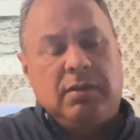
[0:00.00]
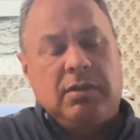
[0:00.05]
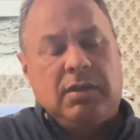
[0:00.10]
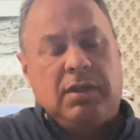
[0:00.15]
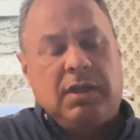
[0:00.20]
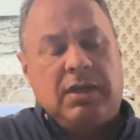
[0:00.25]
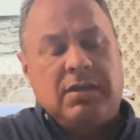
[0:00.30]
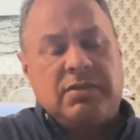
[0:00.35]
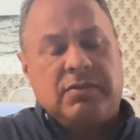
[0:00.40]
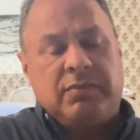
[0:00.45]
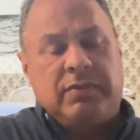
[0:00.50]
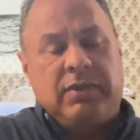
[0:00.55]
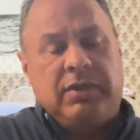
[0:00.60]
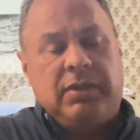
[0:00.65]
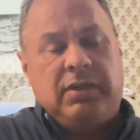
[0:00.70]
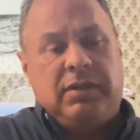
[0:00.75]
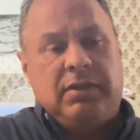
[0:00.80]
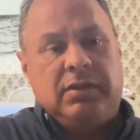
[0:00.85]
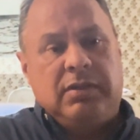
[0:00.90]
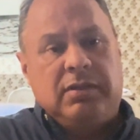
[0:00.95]
as
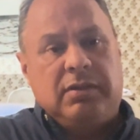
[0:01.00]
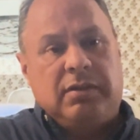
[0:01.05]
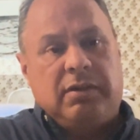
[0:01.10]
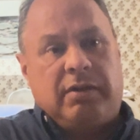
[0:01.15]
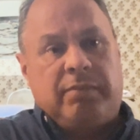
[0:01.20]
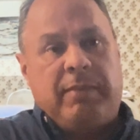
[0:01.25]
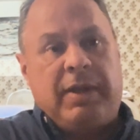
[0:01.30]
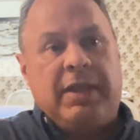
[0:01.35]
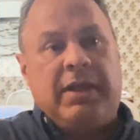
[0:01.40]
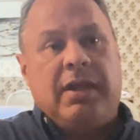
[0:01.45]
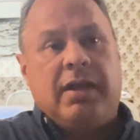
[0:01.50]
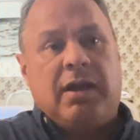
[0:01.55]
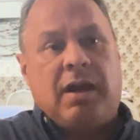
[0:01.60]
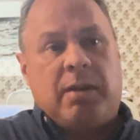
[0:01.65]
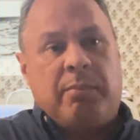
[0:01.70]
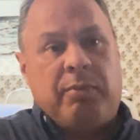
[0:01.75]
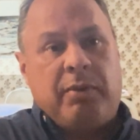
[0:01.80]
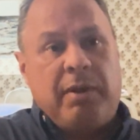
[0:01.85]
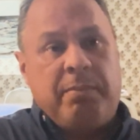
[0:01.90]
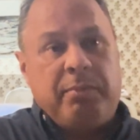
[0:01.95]
we are making our
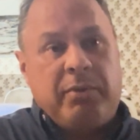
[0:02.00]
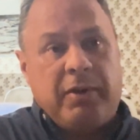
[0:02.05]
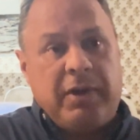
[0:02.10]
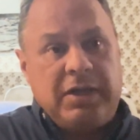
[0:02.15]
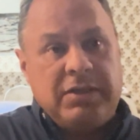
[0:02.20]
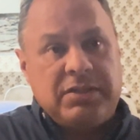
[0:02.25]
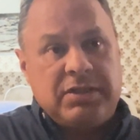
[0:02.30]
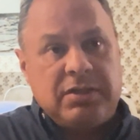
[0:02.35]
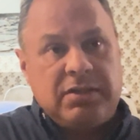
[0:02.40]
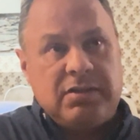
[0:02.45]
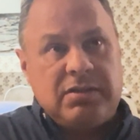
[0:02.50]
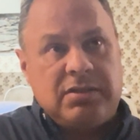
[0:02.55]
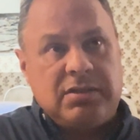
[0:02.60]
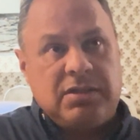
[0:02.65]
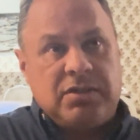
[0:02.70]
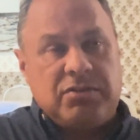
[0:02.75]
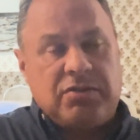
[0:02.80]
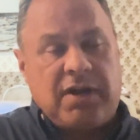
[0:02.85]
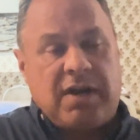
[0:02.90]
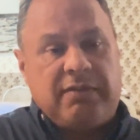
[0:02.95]
preparations to
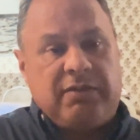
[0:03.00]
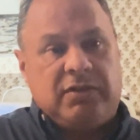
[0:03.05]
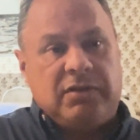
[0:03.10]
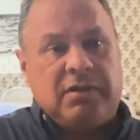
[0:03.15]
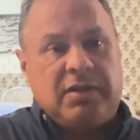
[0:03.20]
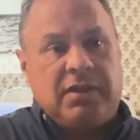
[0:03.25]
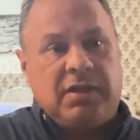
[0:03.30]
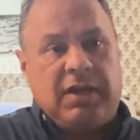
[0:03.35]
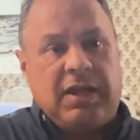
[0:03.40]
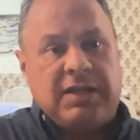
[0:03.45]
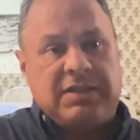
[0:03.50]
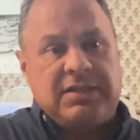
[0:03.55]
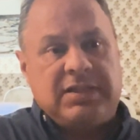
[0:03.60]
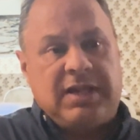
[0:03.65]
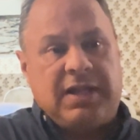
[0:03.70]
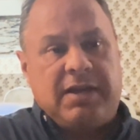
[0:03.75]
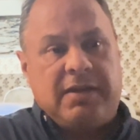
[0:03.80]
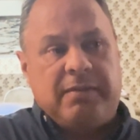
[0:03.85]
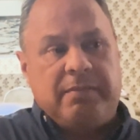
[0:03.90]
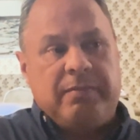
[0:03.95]
travel to the next
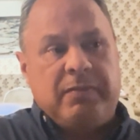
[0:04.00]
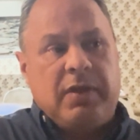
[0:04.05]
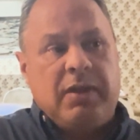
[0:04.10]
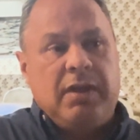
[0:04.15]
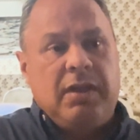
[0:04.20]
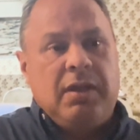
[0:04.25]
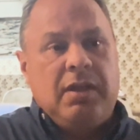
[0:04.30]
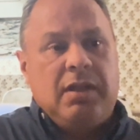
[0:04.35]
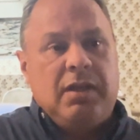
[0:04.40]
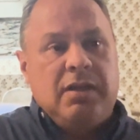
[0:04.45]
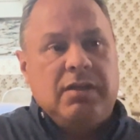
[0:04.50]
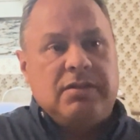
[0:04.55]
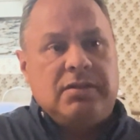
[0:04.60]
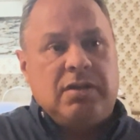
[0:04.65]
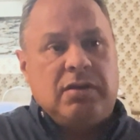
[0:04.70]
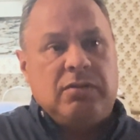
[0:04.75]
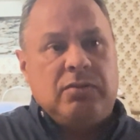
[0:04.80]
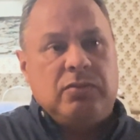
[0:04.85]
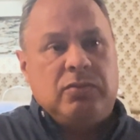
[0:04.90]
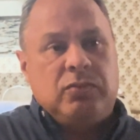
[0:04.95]
town.
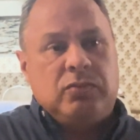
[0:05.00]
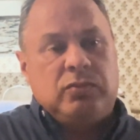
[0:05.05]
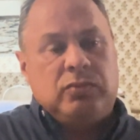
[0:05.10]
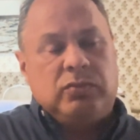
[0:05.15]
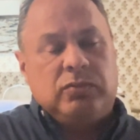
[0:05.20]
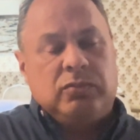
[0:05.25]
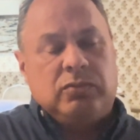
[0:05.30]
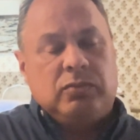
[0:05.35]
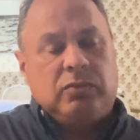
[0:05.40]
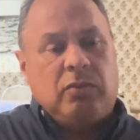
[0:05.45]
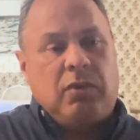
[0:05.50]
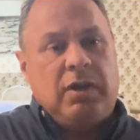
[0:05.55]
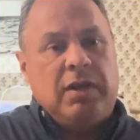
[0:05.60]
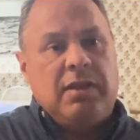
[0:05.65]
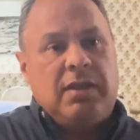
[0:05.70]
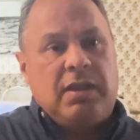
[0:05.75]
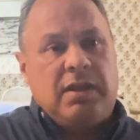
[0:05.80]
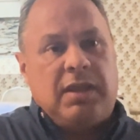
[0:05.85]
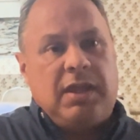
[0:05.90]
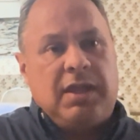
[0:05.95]
So one of
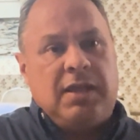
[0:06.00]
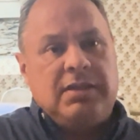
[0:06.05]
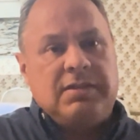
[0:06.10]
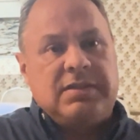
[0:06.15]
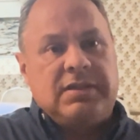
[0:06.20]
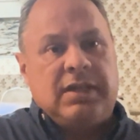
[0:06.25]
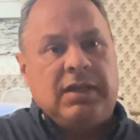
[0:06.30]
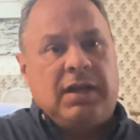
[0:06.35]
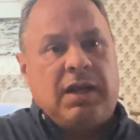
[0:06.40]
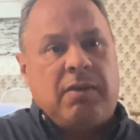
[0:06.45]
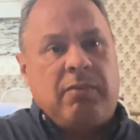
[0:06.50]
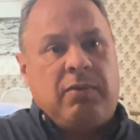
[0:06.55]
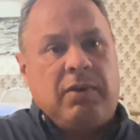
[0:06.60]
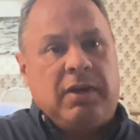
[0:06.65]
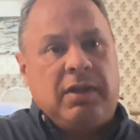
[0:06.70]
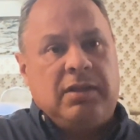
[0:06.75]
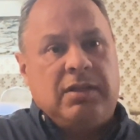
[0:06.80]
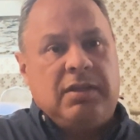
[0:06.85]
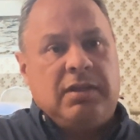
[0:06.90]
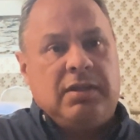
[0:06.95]
the things that I
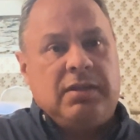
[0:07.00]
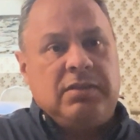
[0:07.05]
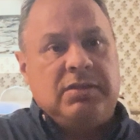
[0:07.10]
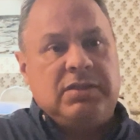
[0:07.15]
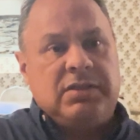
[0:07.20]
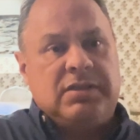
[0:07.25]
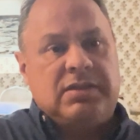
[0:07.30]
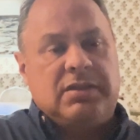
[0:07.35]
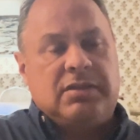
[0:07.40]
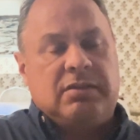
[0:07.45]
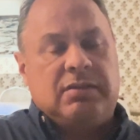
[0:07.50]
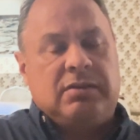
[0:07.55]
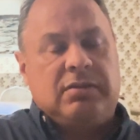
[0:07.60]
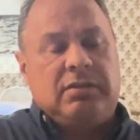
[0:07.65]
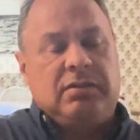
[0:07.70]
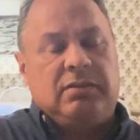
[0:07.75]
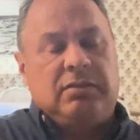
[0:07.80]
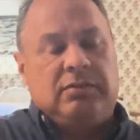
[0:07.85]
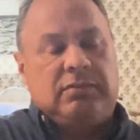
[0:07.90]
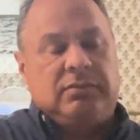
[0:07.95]
wanted to just
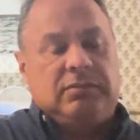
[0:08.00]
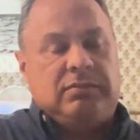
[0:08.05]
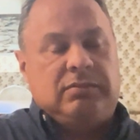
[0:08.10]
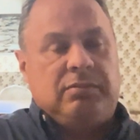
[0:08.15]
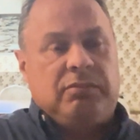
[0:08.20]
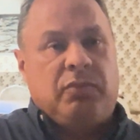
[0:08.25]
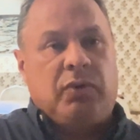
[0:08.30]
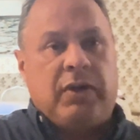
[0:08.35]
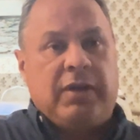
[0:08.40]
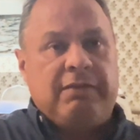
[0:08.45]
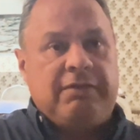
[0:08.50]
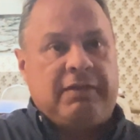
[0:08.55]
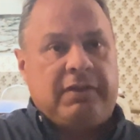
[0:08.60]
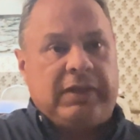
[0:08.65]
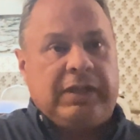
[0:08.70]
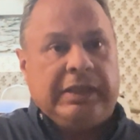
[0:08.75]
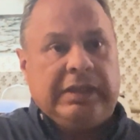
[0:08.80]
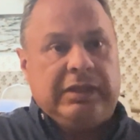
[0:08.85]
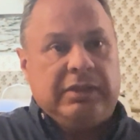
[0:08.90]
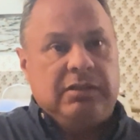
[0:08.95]

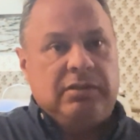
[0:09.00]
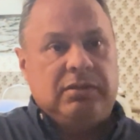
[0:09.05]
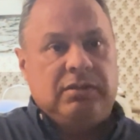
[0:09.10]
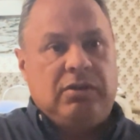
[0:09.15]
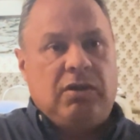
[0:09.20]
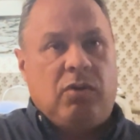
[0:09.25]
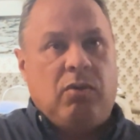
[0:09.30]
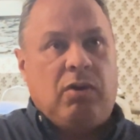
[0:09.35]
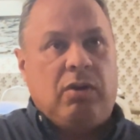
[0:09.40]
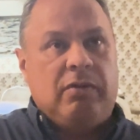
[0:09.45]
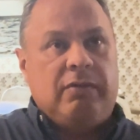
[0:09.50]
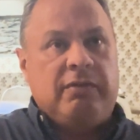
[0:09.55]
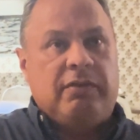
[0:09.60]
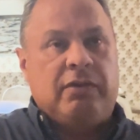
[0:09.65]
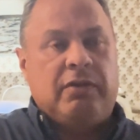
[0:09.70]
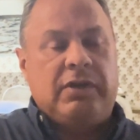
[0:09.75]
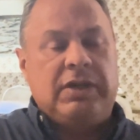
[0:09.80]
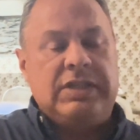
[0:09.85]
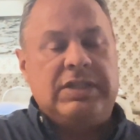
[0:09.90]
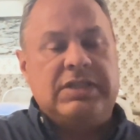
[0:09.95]
briefly go
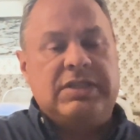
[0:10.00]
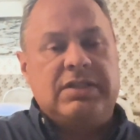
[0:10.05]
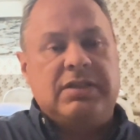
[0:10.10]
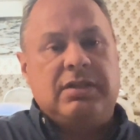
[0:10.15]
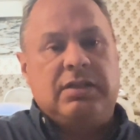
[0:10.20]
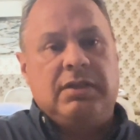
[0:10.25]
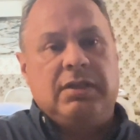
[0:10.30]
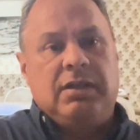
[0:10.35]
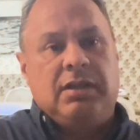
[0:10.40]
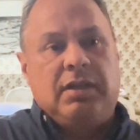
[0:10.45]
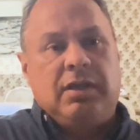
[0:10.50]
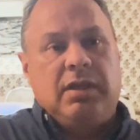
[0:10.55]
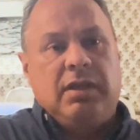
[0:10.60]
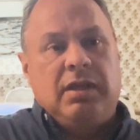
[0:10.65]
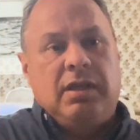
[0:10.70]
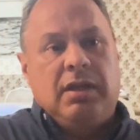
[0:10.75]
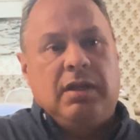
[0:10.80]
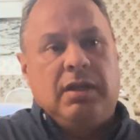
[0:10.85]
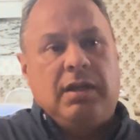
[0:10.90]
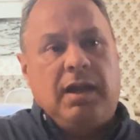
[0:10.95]
over is,
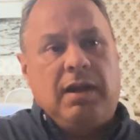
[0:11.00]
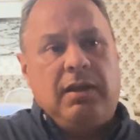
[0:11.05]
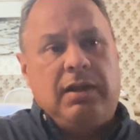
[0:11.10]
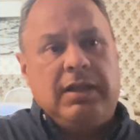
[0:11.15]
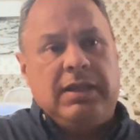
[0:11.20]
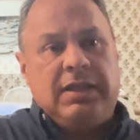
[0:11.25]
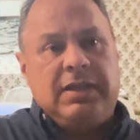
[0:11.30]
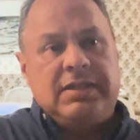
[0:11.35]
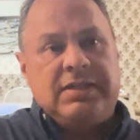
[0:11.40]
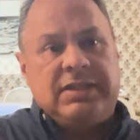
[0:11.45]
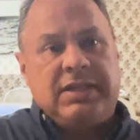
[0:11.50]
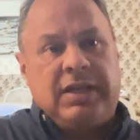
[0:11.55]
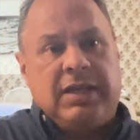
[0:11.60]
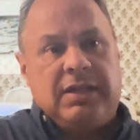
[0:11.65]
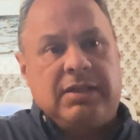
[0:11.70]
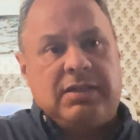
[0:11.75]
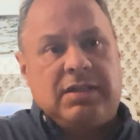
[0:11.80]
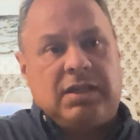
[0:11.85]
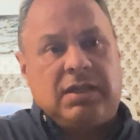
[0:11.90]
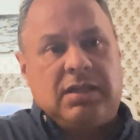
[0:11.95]
not only is
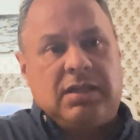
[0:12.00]
it